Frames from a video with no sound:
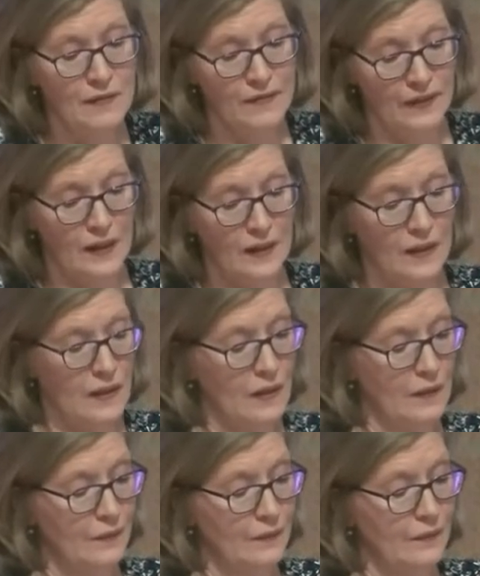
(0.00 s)
faith.
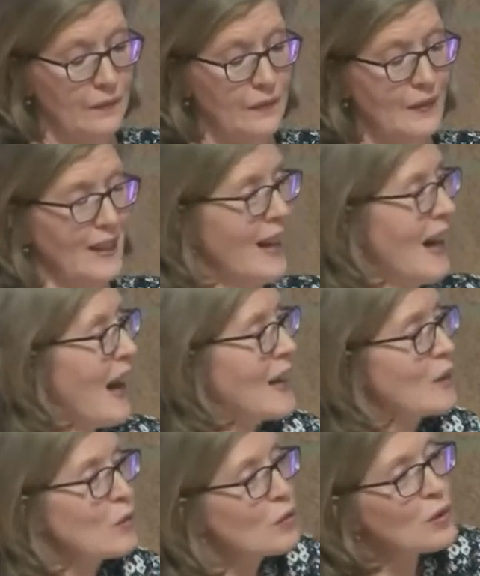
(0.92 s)

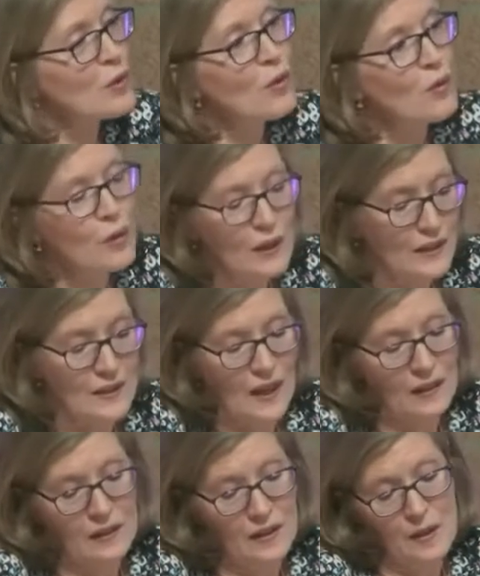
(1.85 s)
I don't know
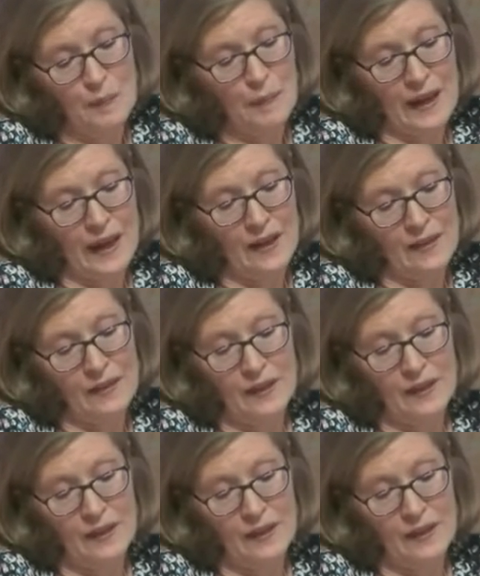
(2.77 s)
exactly the path